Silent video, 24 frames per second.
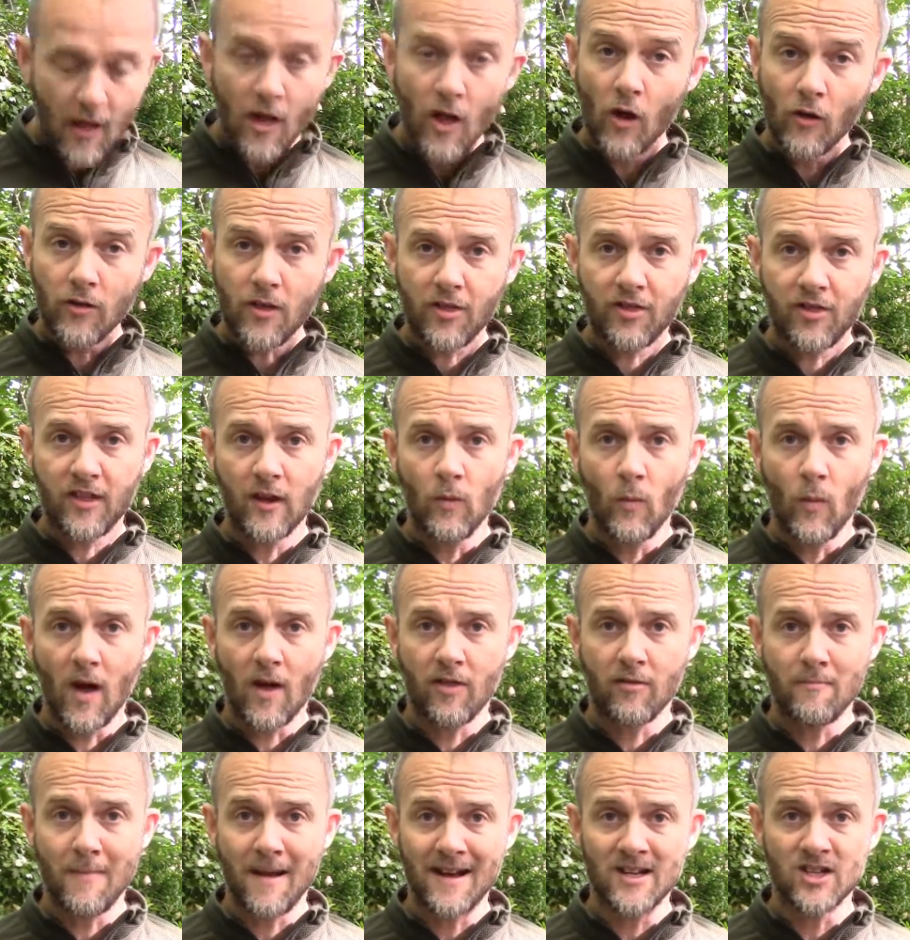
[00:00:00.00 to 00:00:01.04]
Other thing
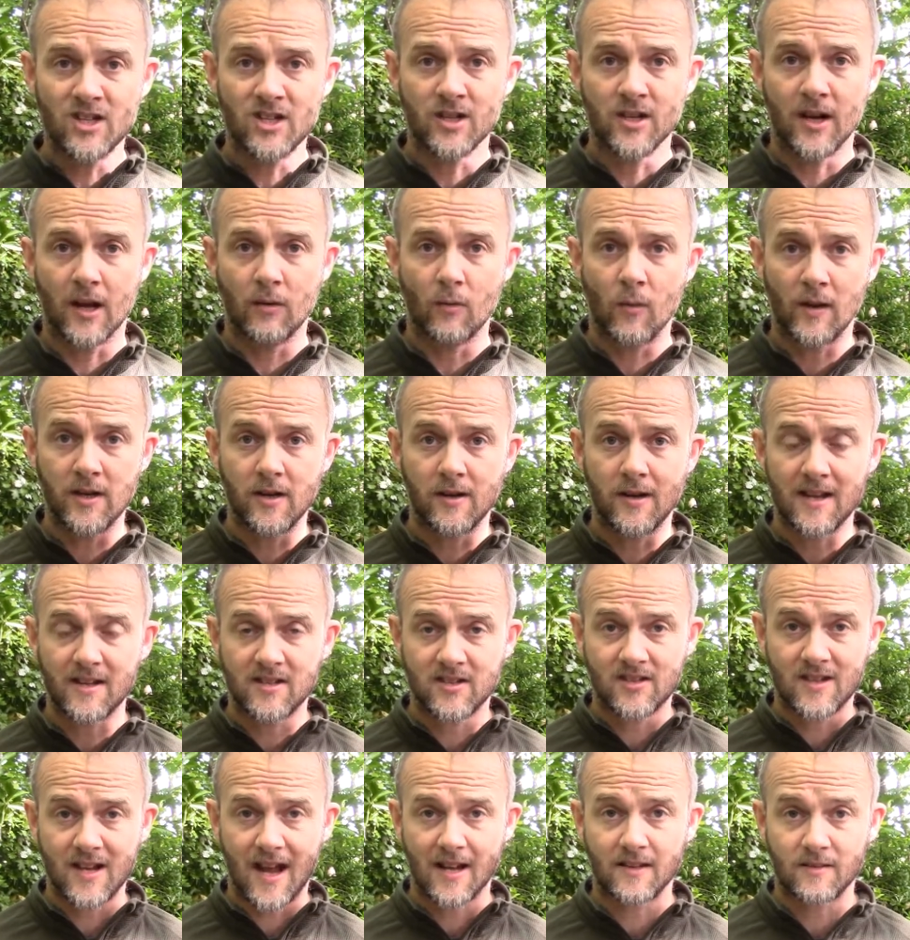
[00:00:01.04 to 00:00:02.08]
worth mentioning when you get
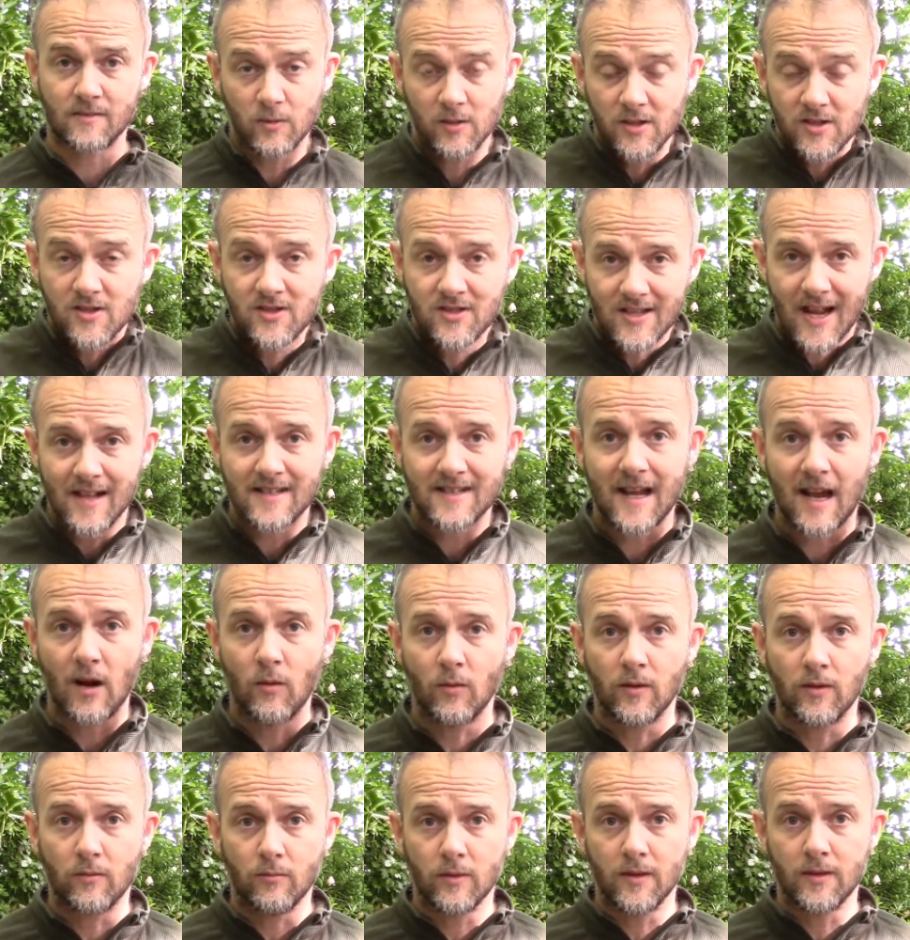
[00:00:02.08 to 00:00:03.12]
start when you start out
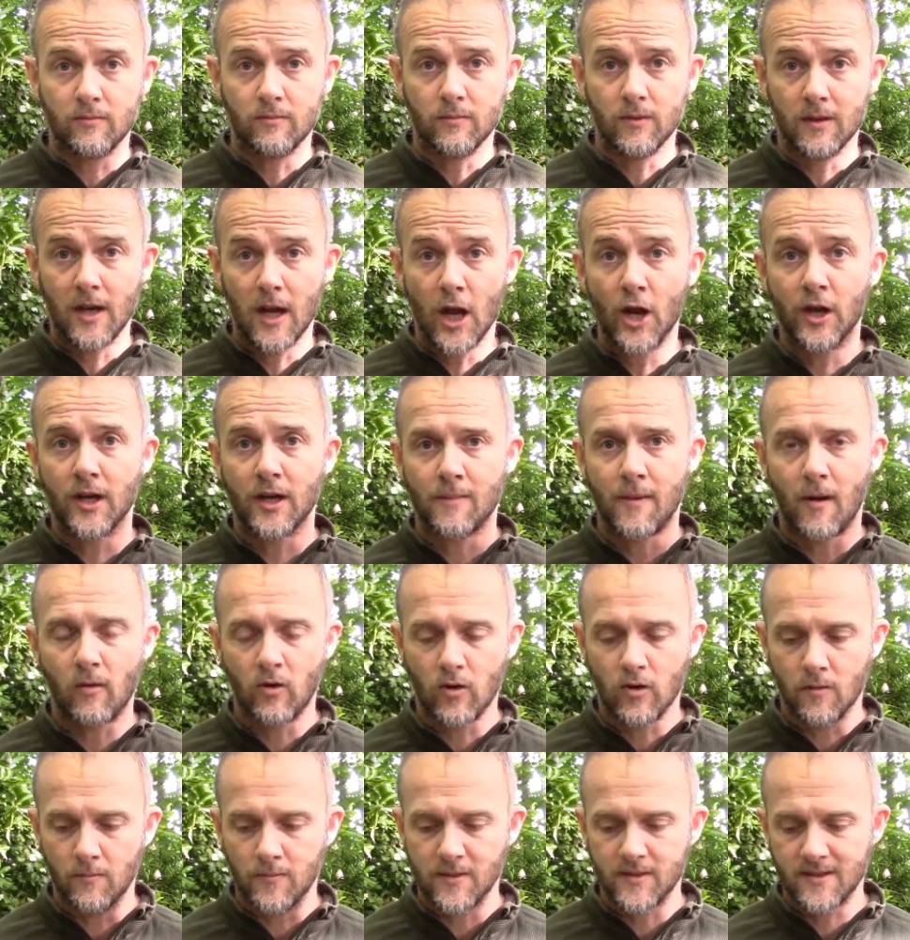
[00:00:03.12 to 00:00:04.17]
with, with, with learning about
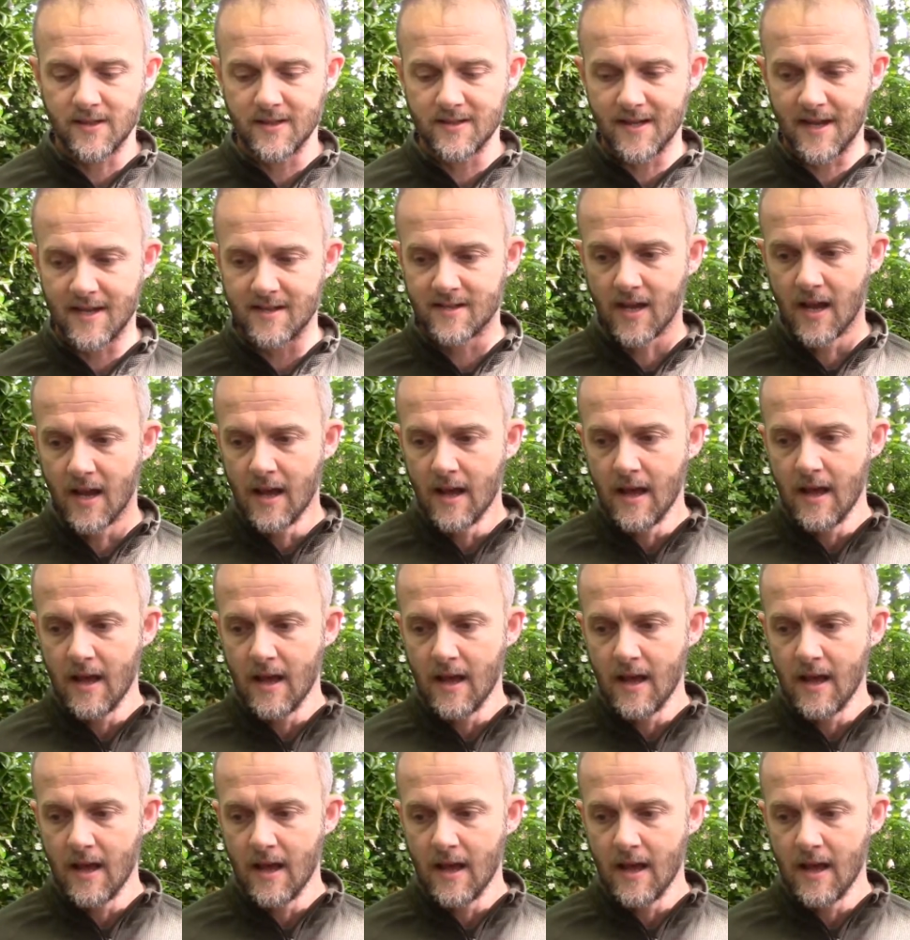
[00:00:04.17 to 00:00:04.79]
compasses is